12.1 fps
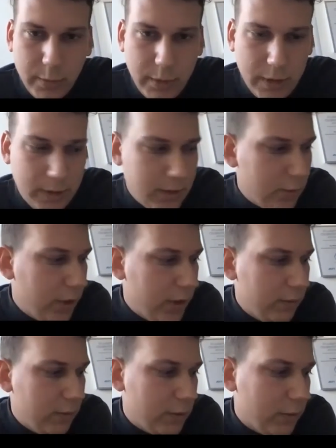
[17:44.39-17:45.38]
in this
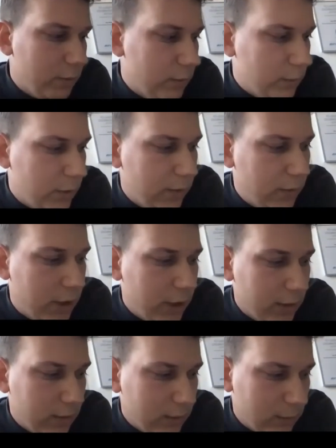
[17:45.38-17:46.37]
way so that we
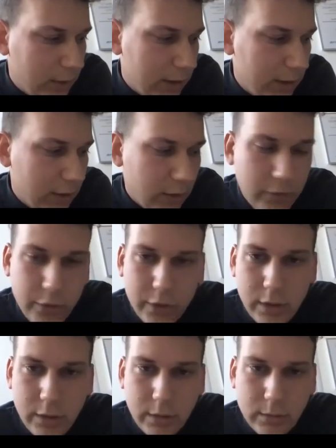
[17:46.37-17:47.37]
can get the
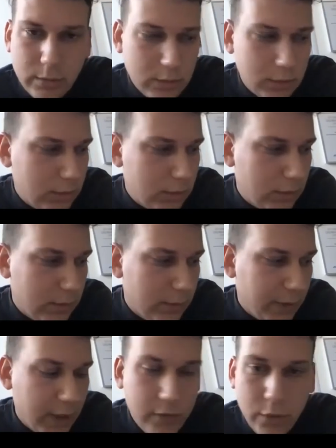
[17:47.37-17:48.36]
overall
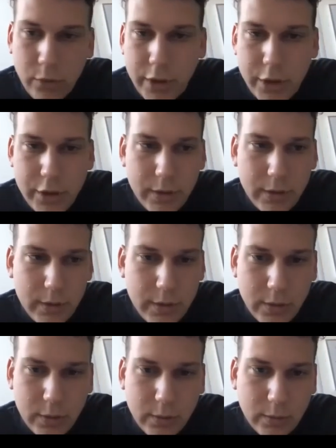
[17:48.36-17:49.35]
evaluation.
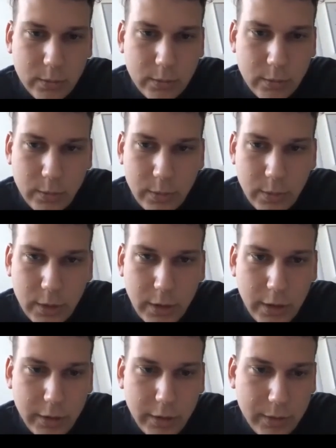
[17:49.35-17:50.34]
So
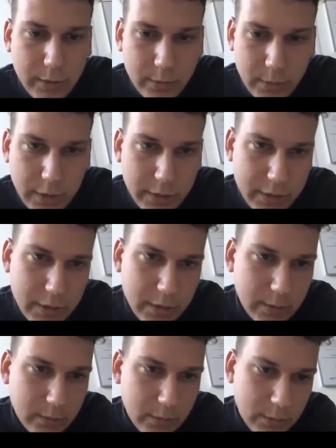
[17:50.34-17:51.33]
here's
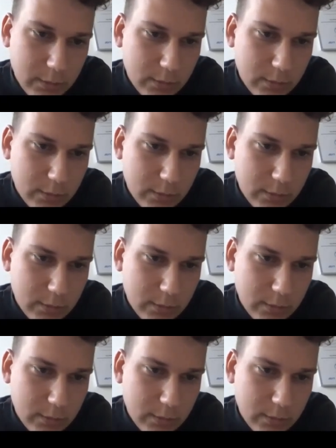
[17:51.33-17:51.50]
the